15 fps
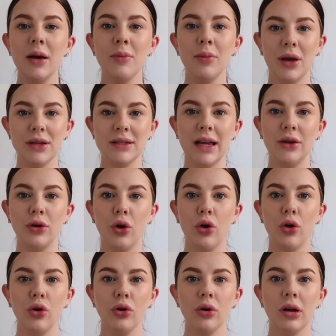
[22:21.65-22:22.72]
because I
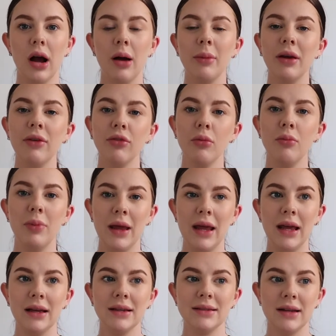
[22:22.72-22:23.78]
know coming from
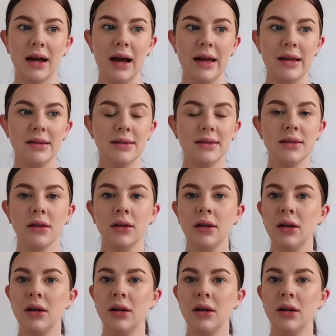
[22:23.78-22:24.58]
being a size